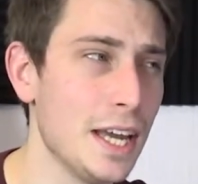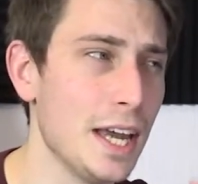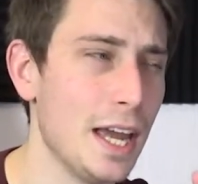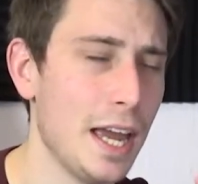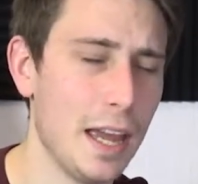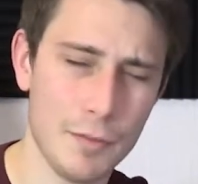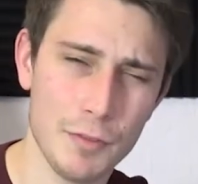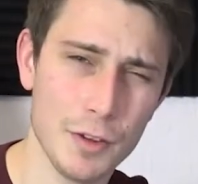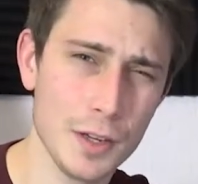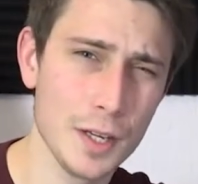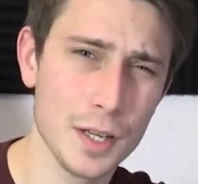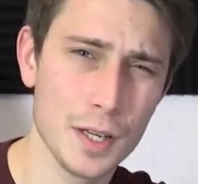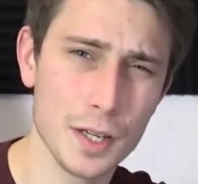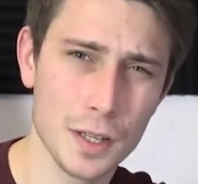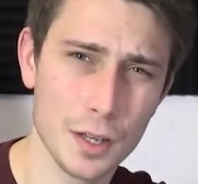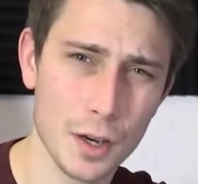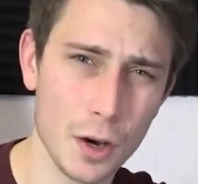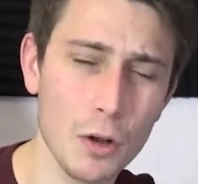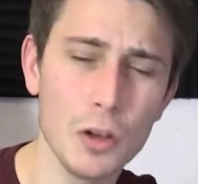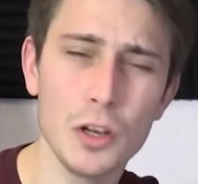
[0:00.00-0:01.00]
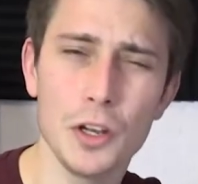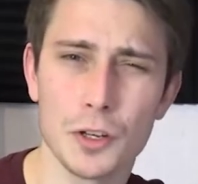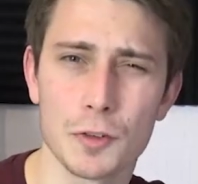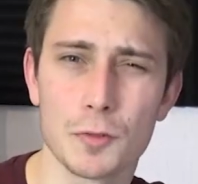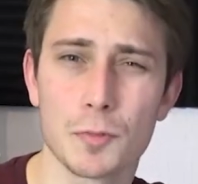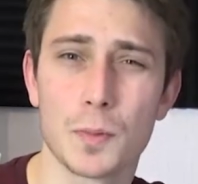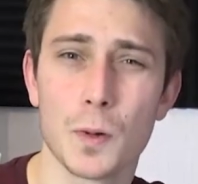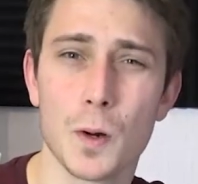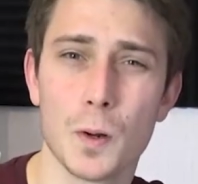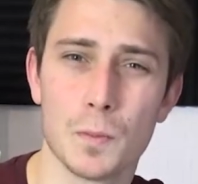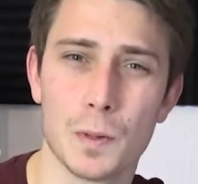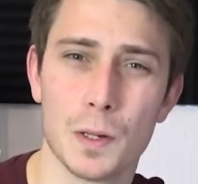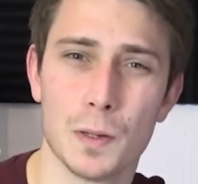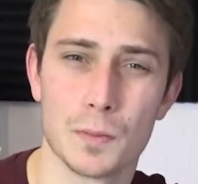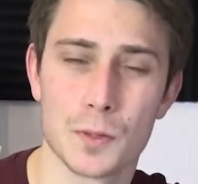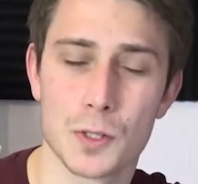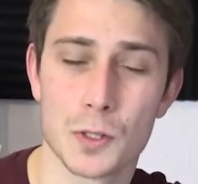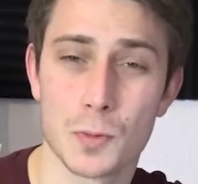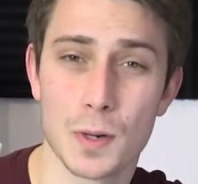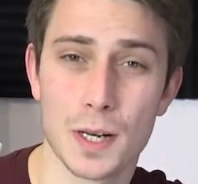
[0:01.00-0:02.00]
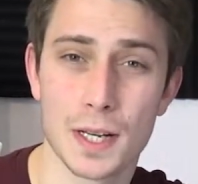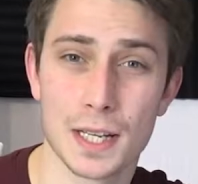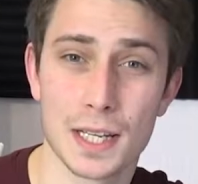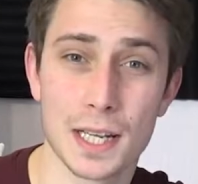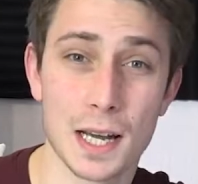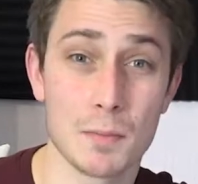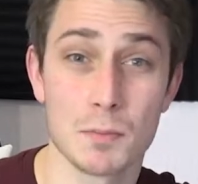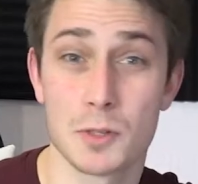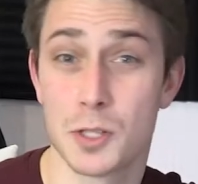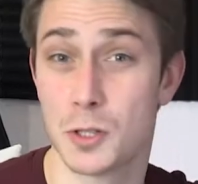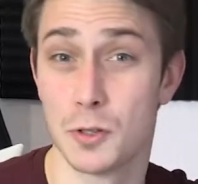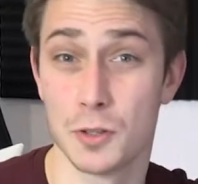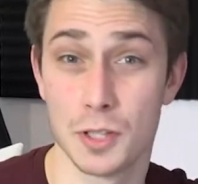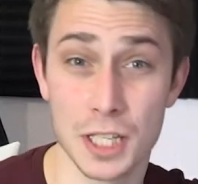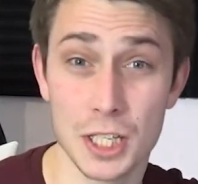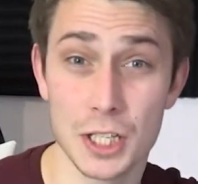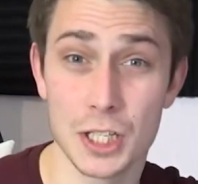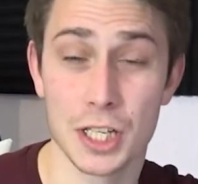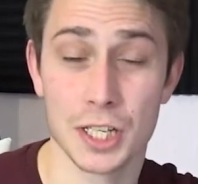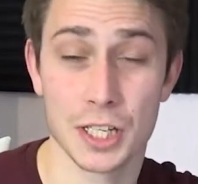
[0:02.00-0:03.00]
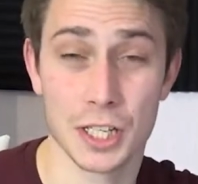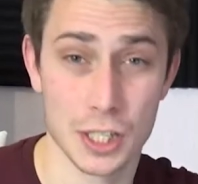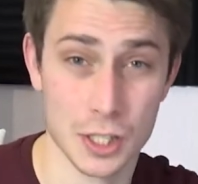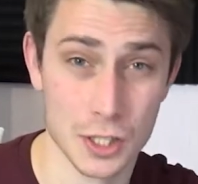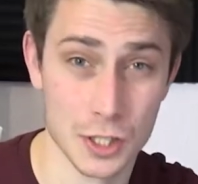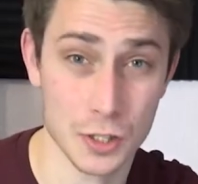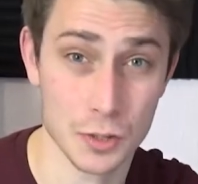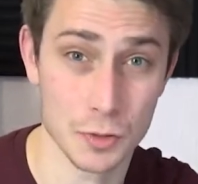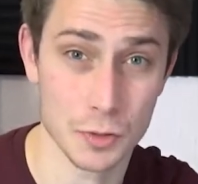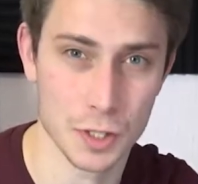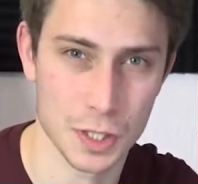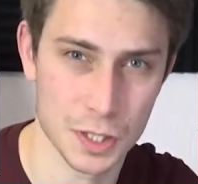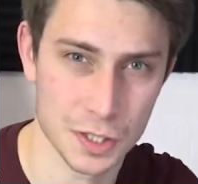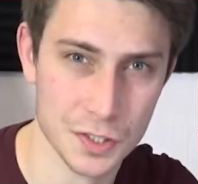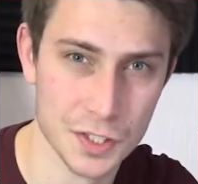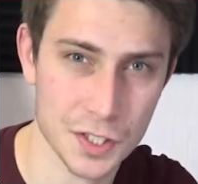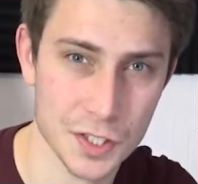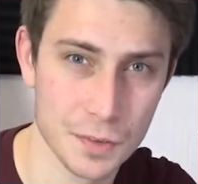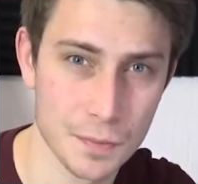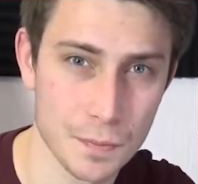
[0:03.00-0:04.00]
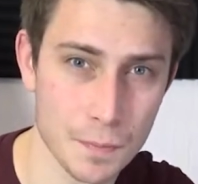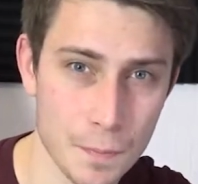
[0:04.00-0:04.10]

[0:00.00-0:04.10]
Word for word: have a whole lot of problems when it comes to teaching their students.